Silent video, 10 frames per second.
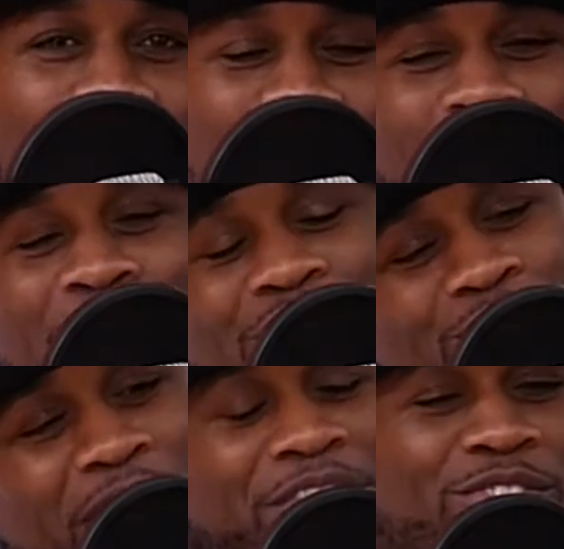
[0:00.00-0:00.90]
work with
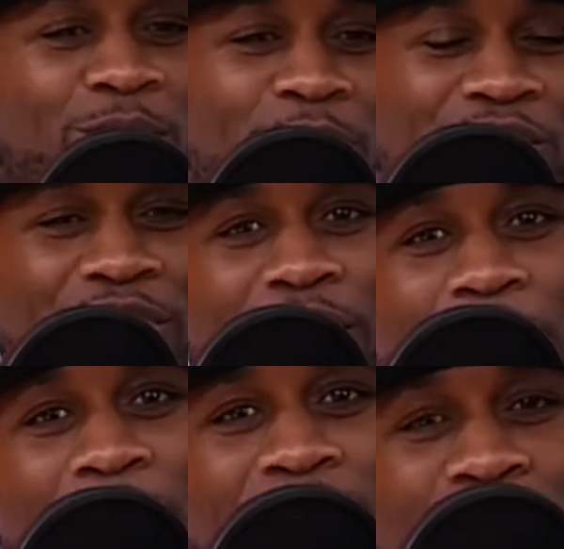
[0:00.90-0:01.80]
Travis Orange and
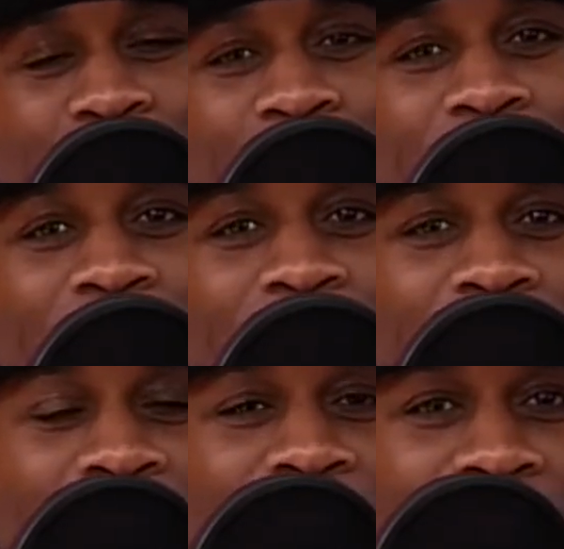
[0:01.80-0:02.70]

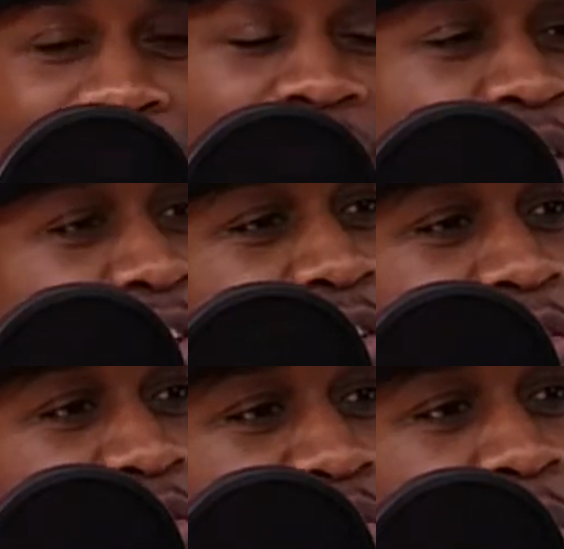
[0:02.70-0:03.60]
mentoring
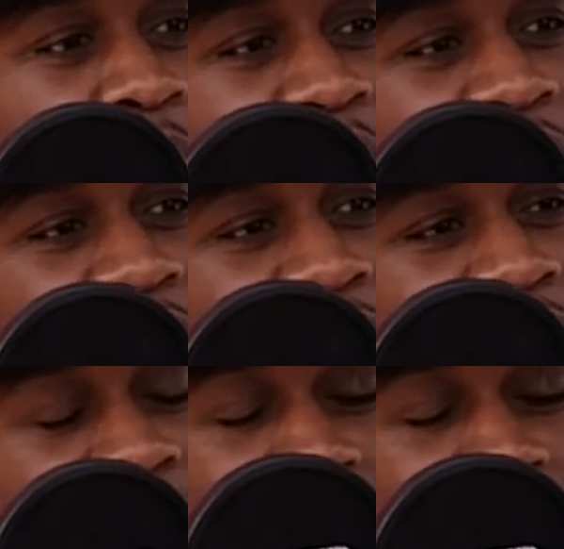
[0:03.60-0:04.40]
younger troubled kids,